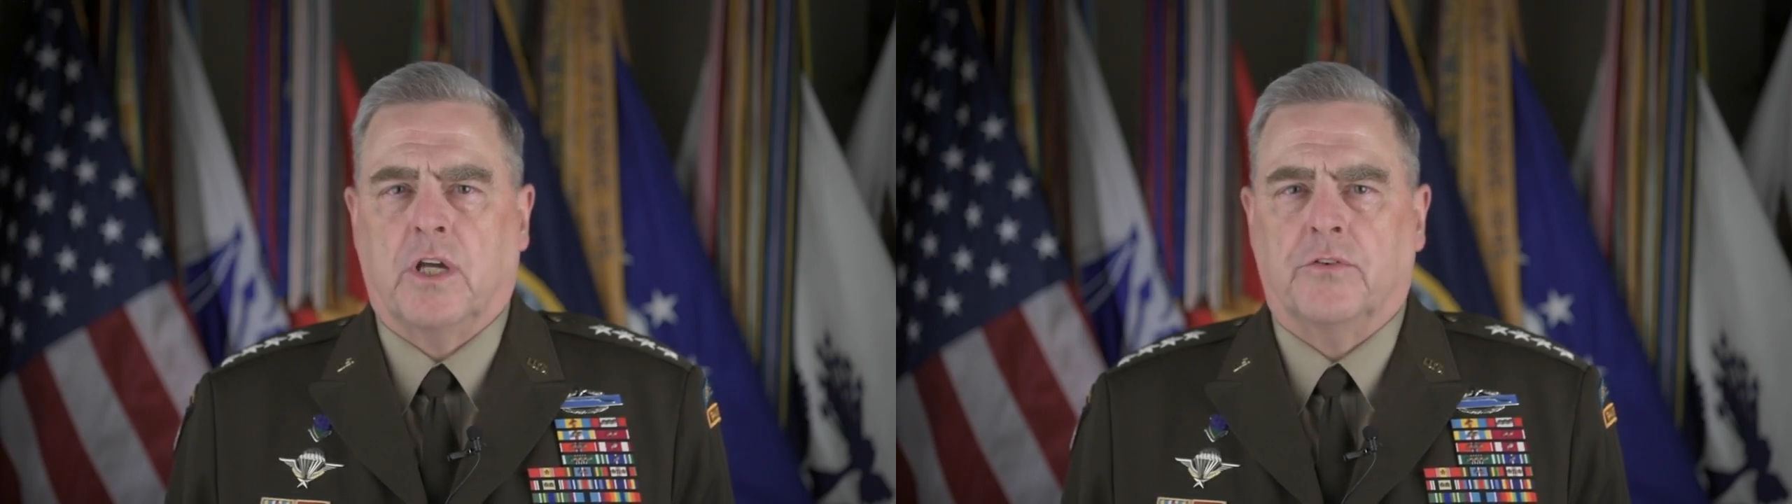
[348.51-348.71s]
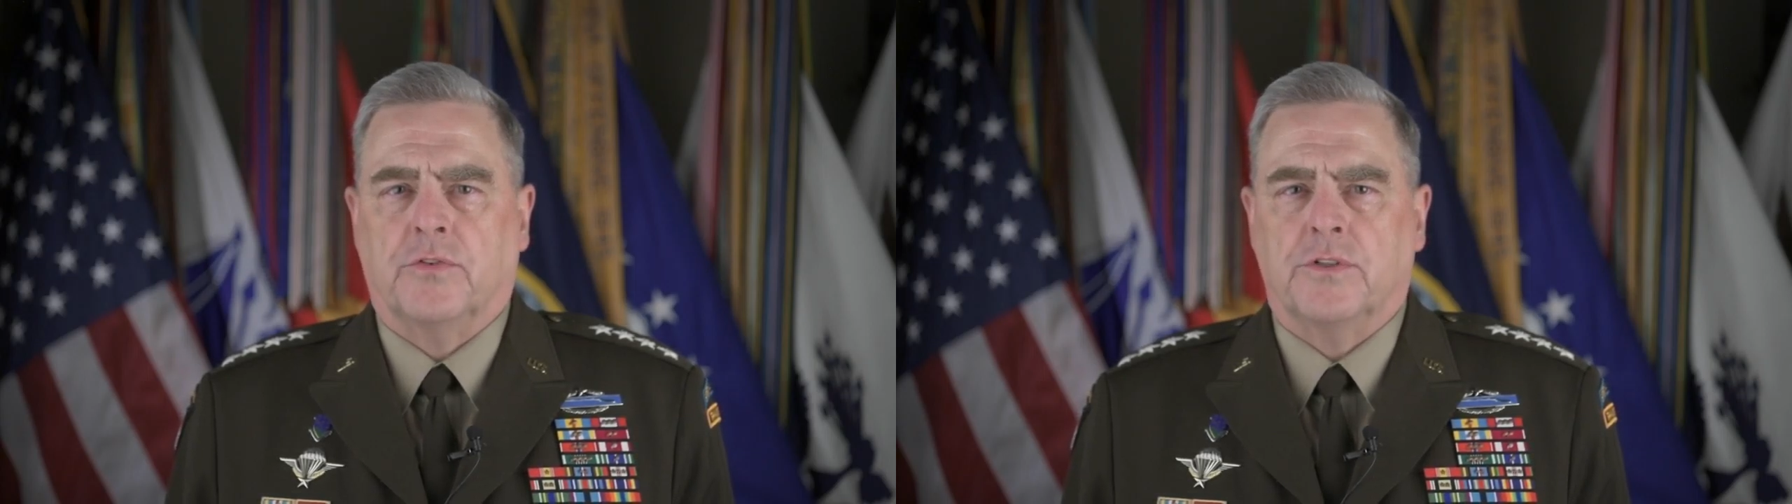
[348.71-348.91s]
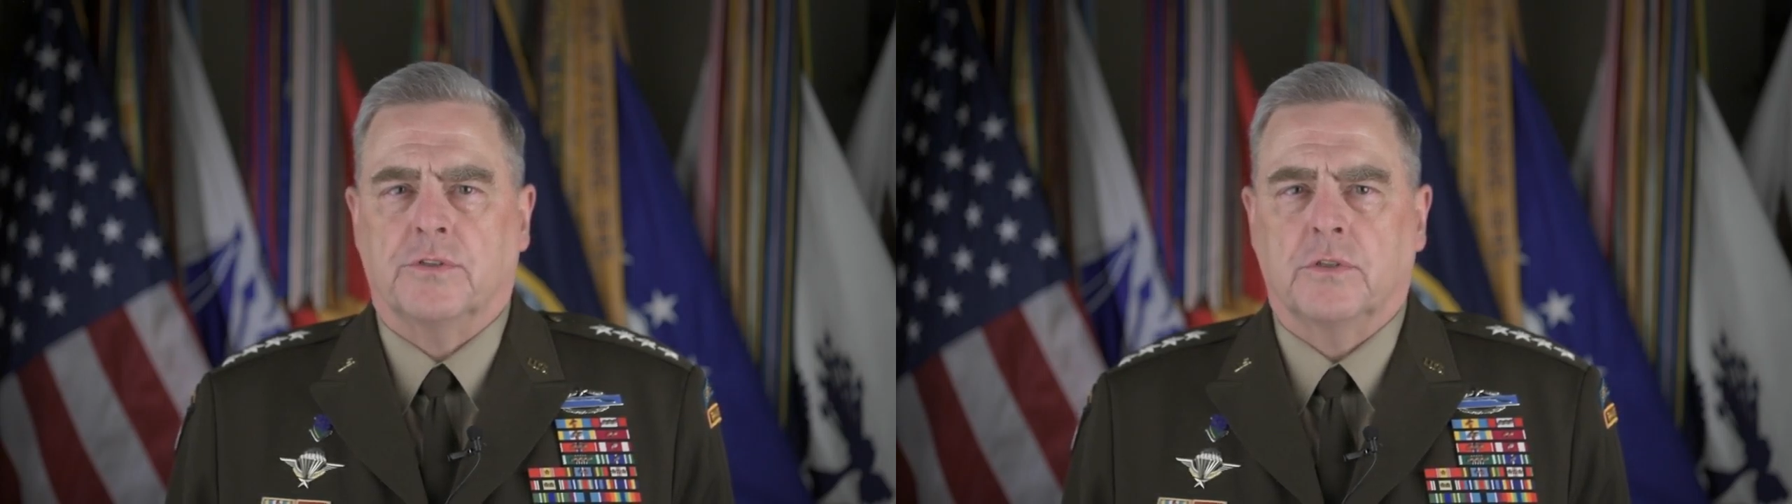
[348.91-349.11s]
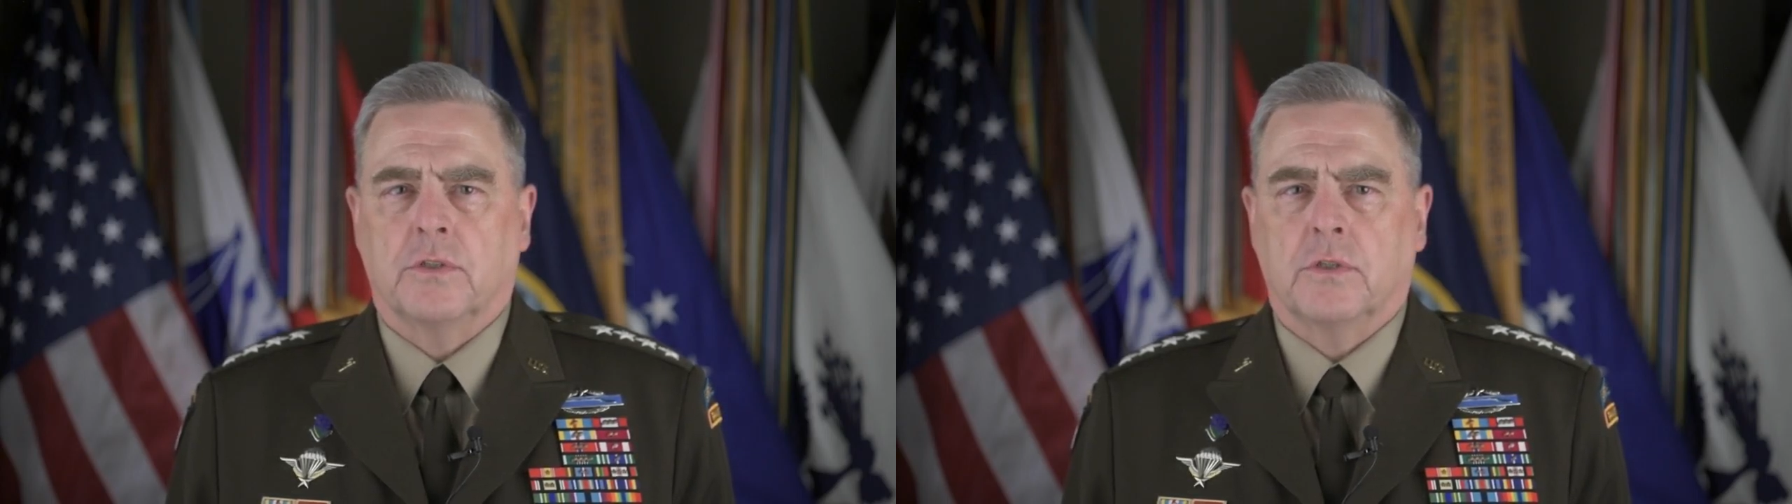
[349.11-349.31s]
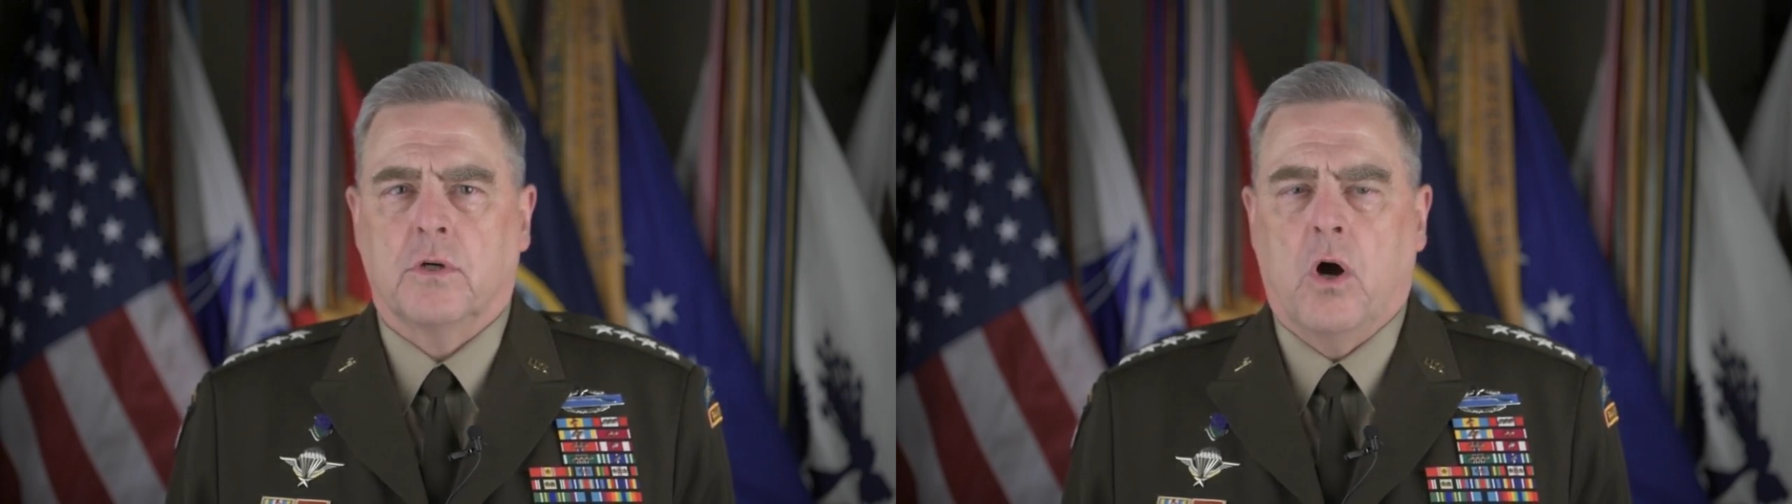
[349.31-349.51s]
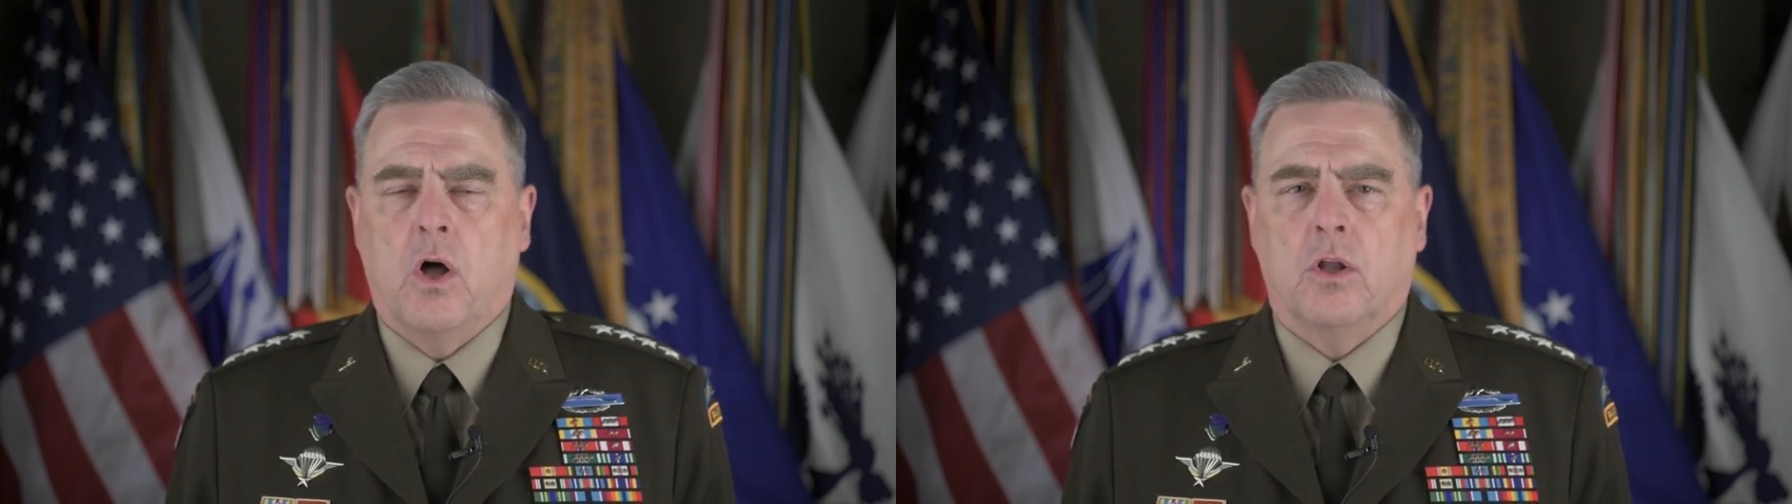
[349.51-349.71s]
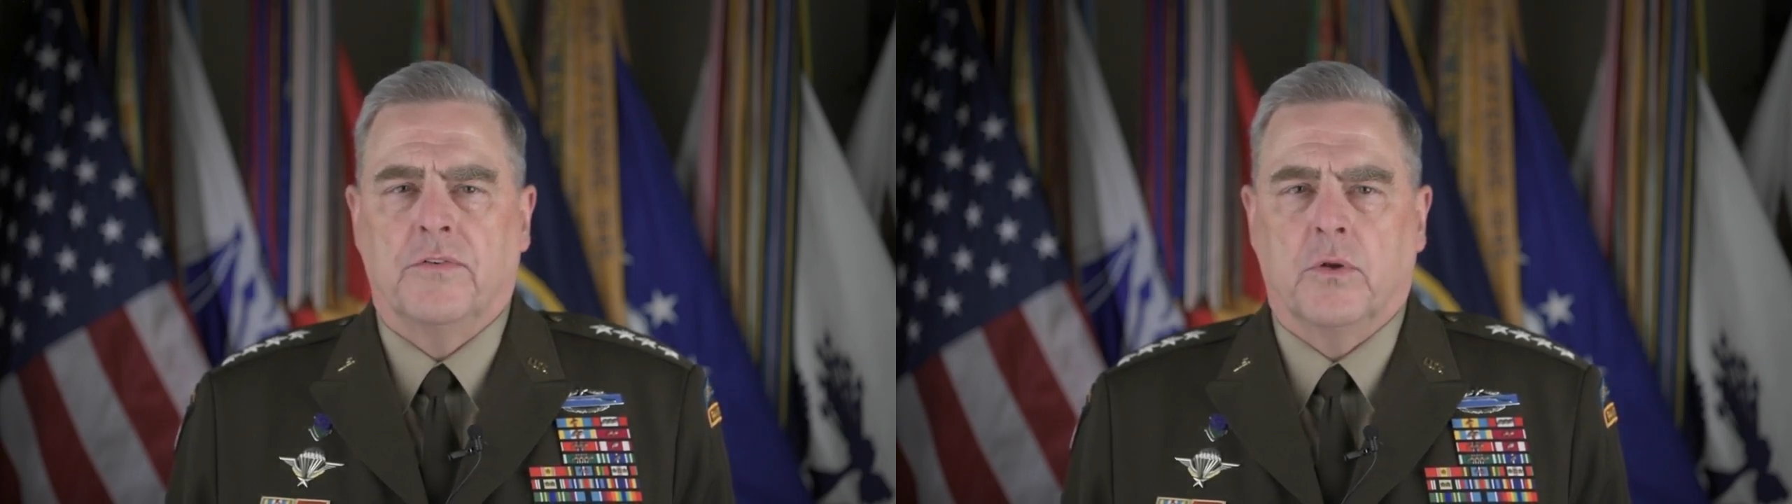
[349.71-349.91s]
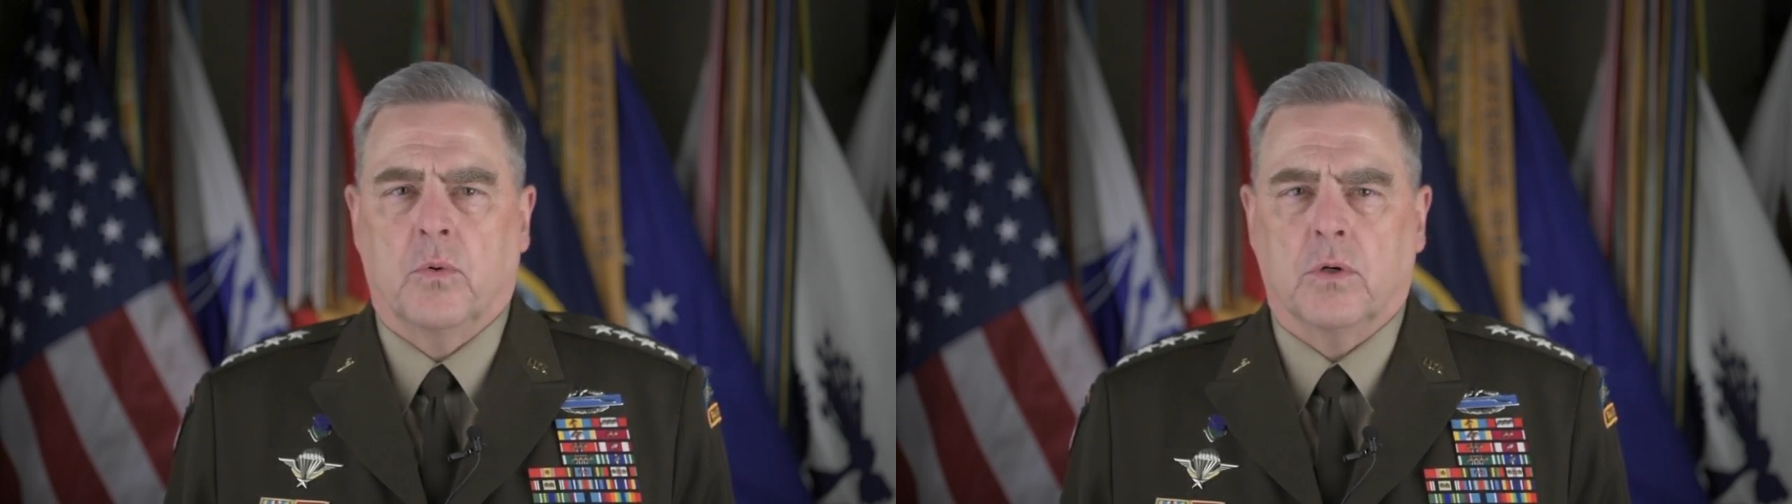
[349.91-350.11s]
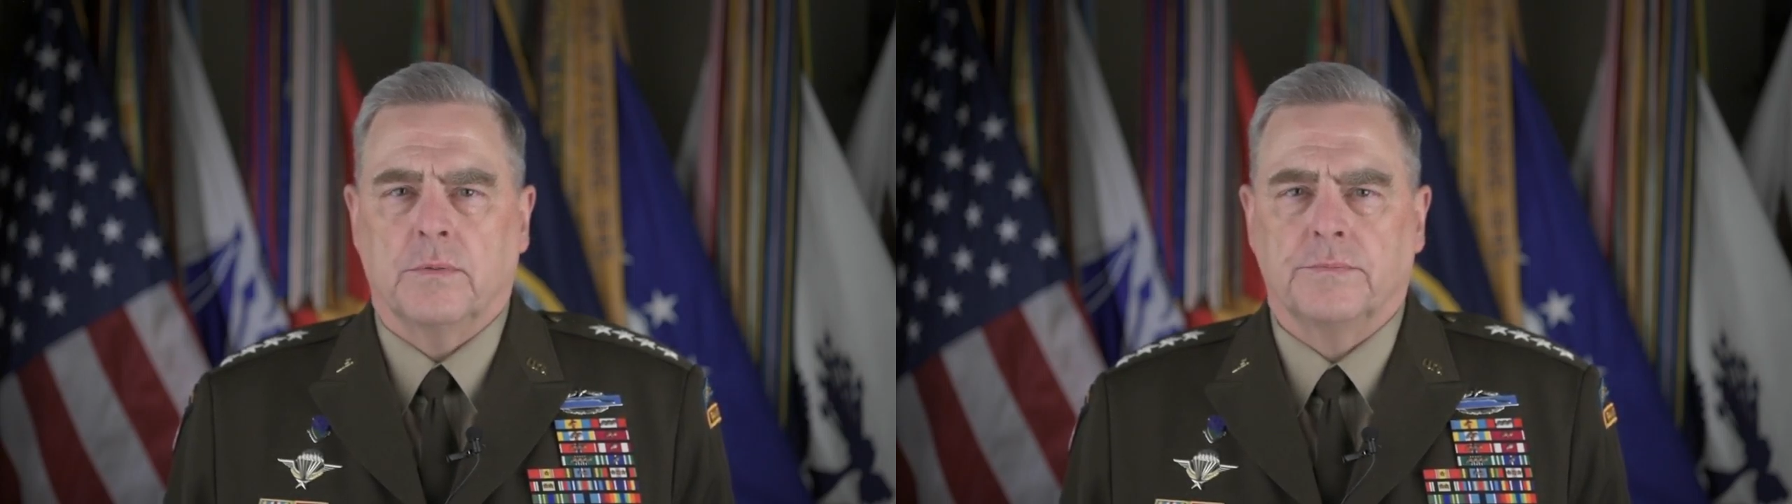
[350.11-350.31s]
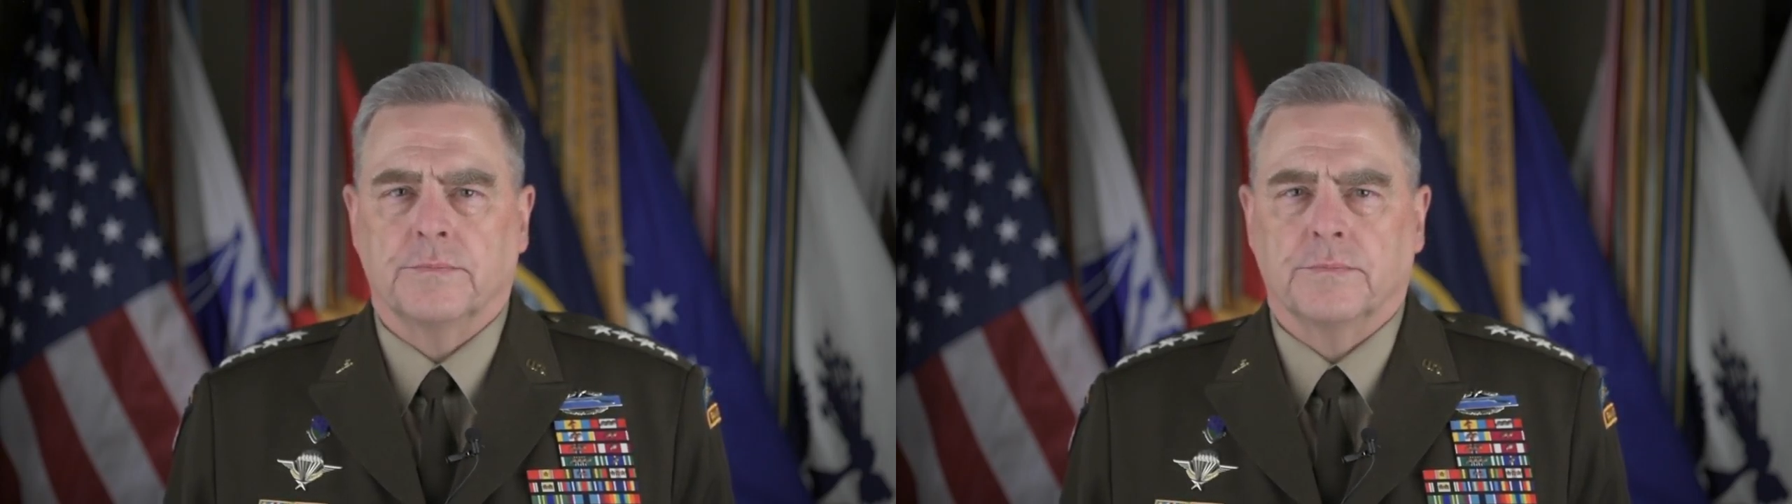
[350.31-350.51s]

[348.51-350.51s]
countries all over the world.